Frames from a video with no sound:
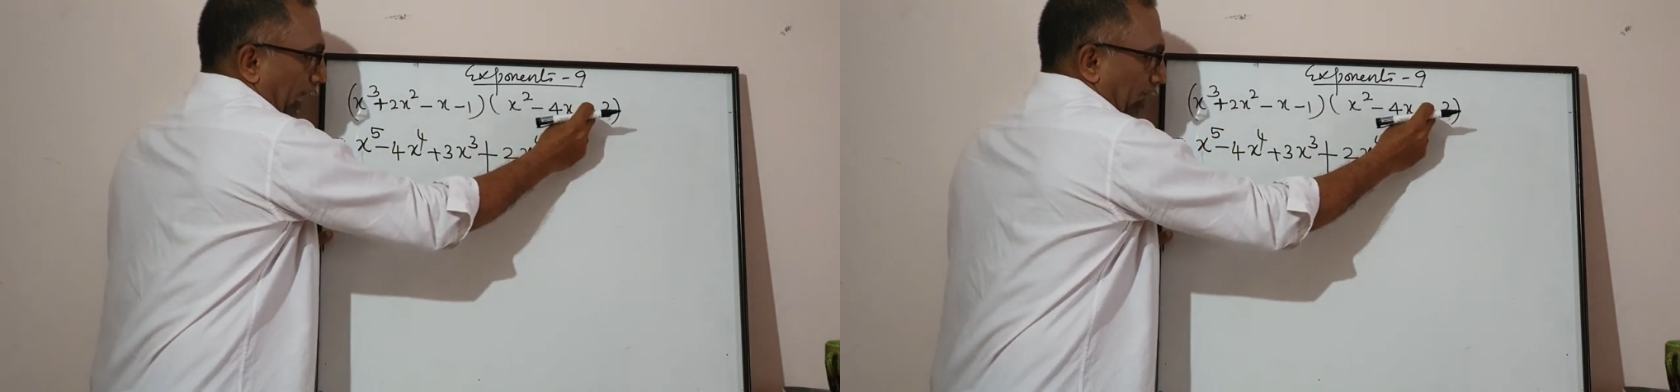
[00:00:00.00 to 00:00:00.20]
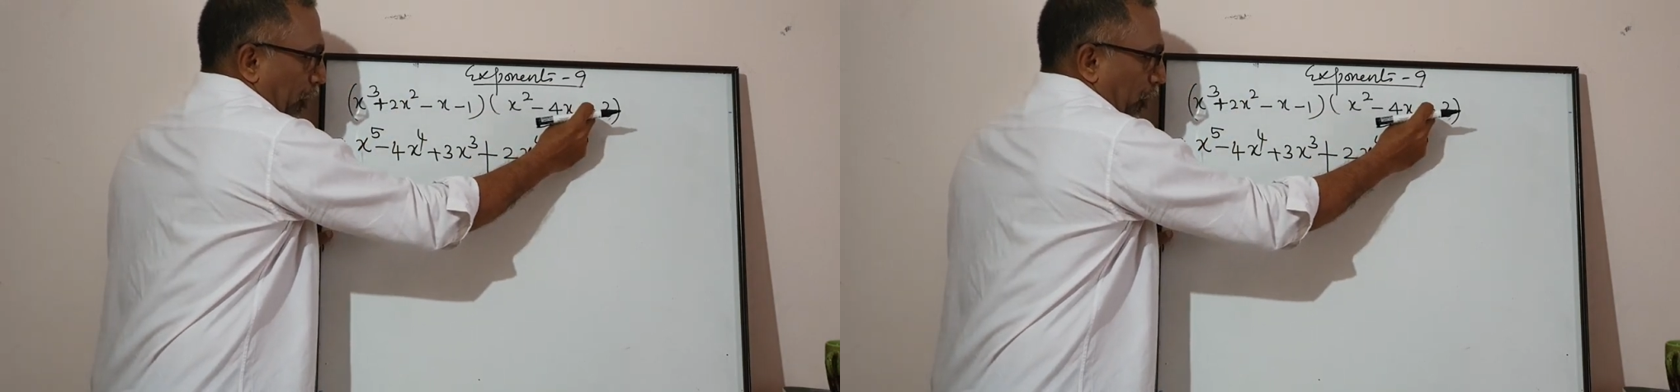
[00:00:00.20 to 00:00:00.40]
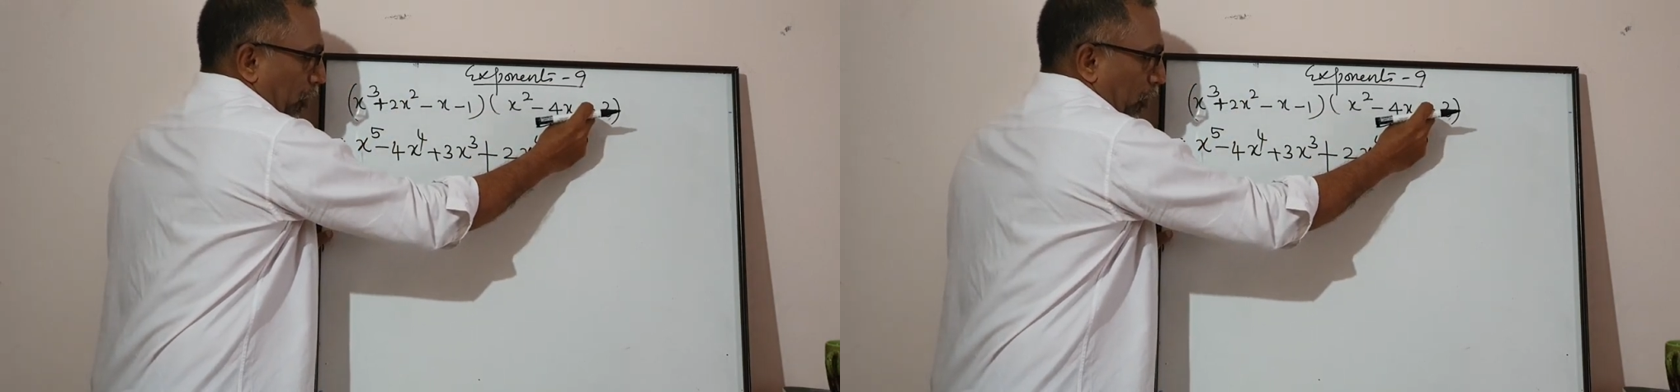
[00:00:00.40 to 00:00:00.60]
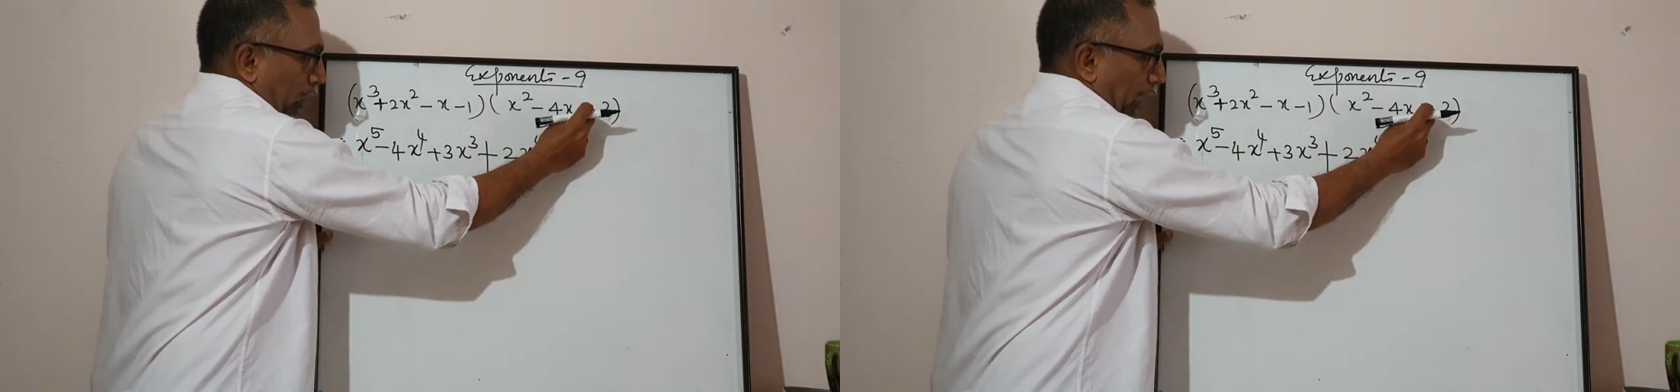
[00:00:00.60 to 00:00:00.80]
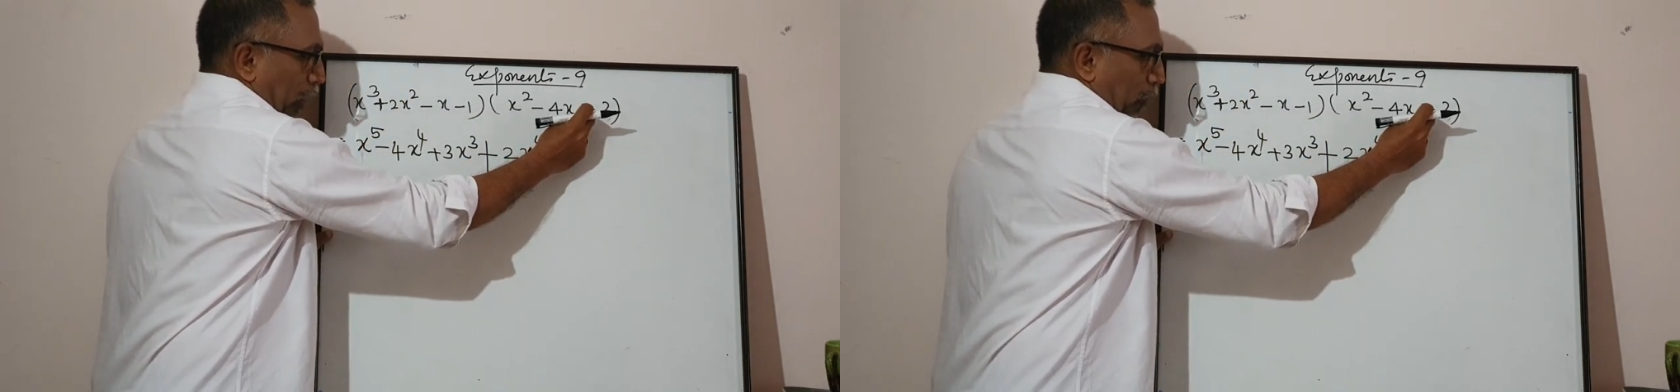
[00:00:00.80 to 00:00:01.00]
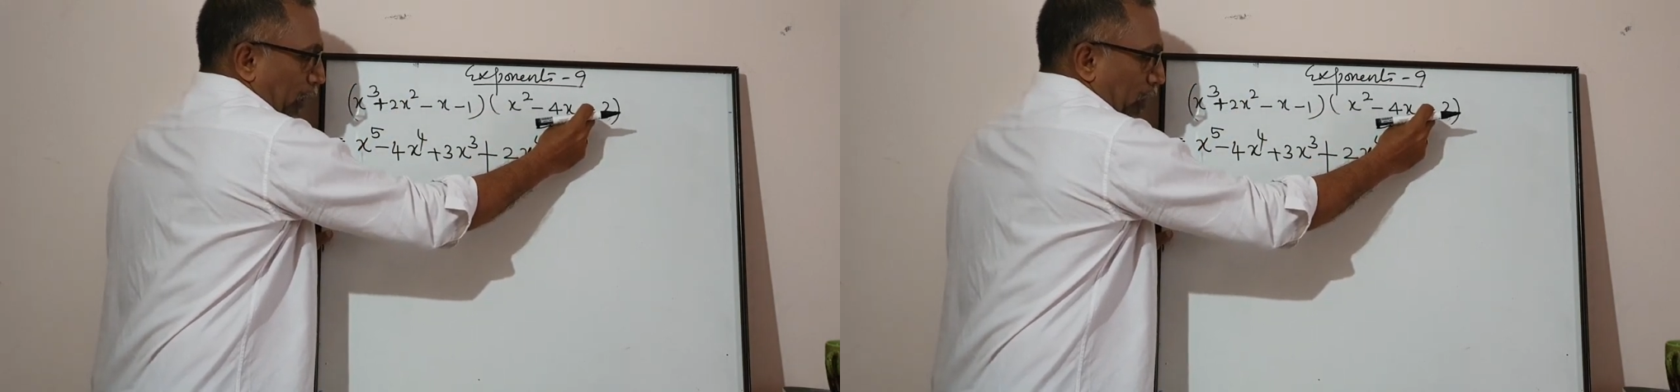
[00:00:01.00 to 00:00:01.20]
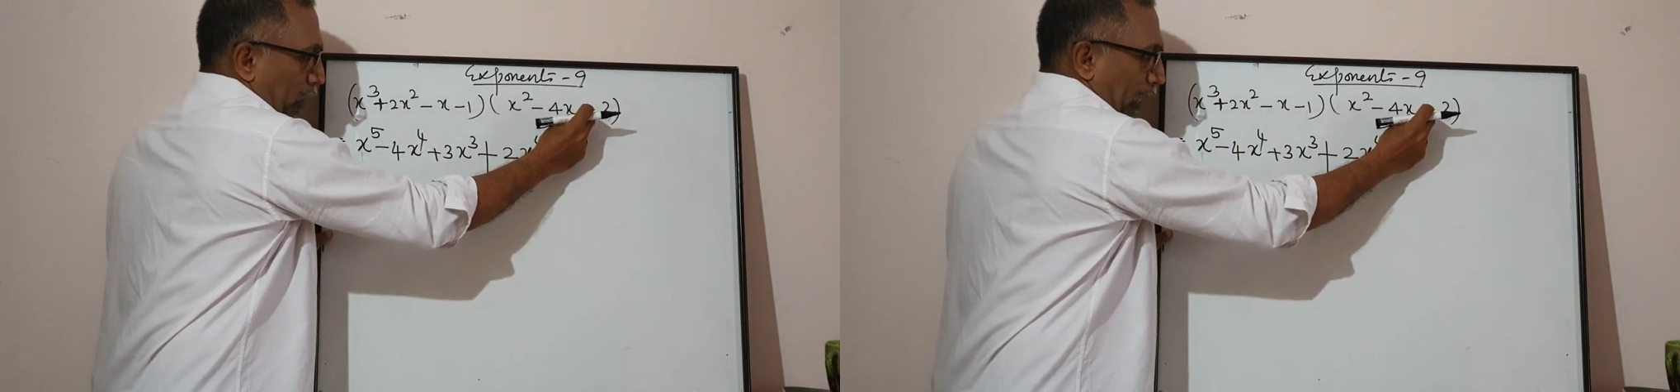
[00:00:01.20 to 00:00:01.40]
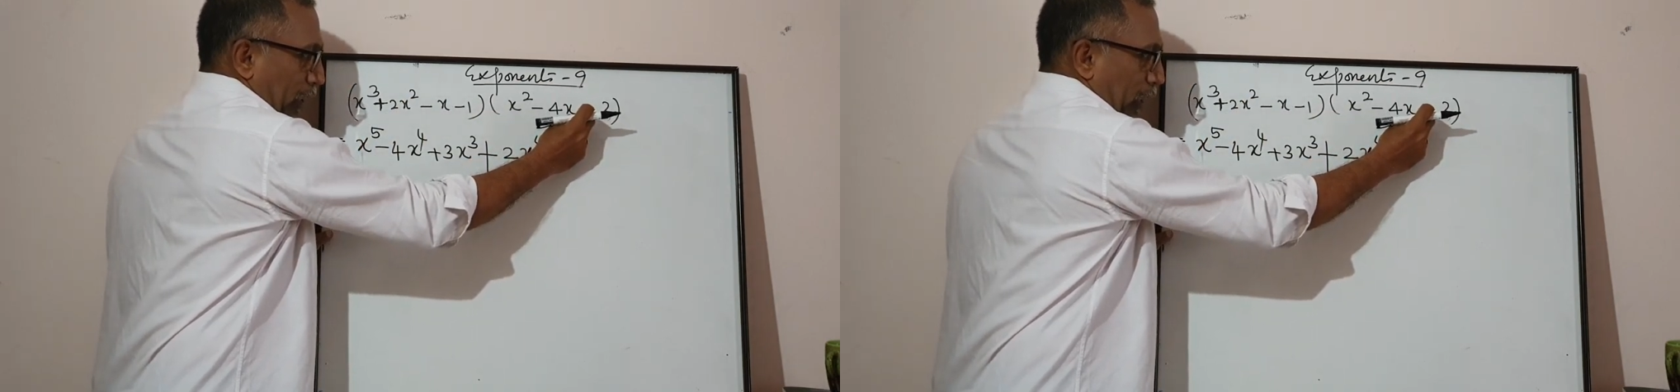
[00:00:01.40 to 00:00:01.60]
x. X
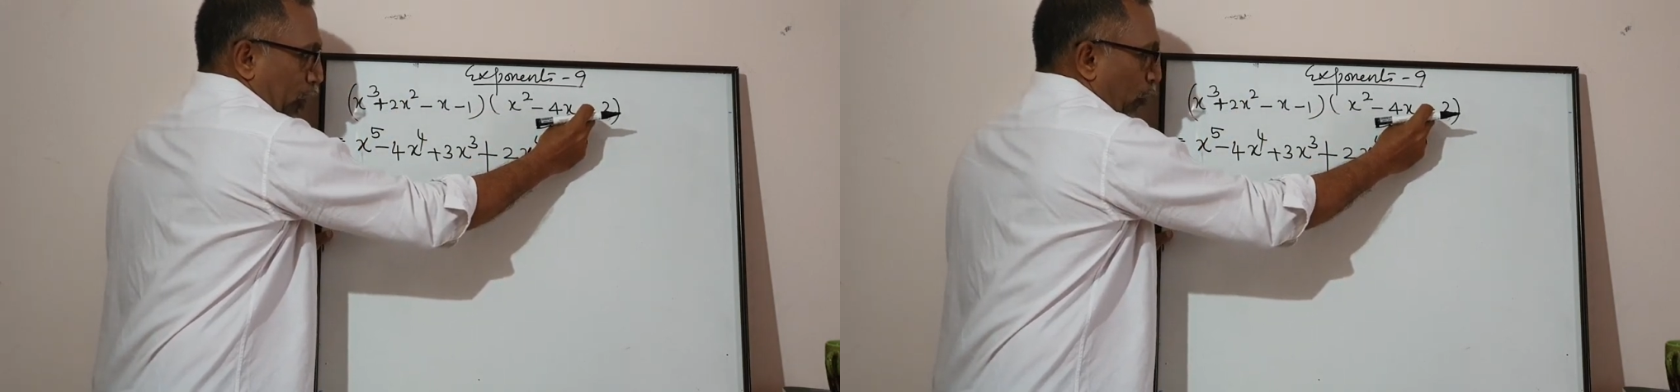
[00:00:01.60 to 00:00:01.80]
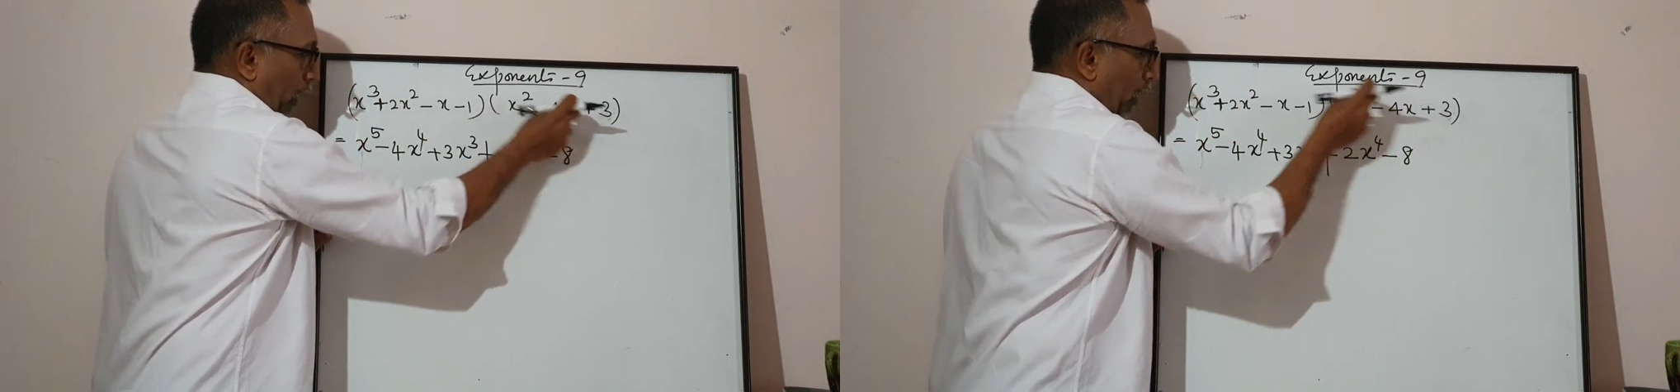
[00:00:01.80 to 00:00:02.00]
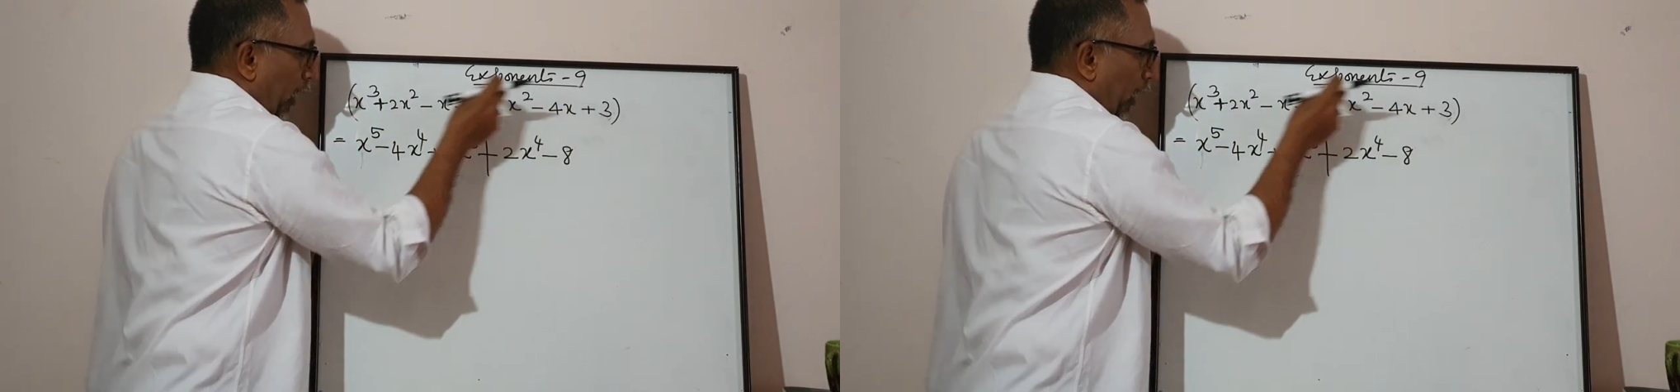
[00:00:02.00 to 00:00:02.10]
means x raised to 1.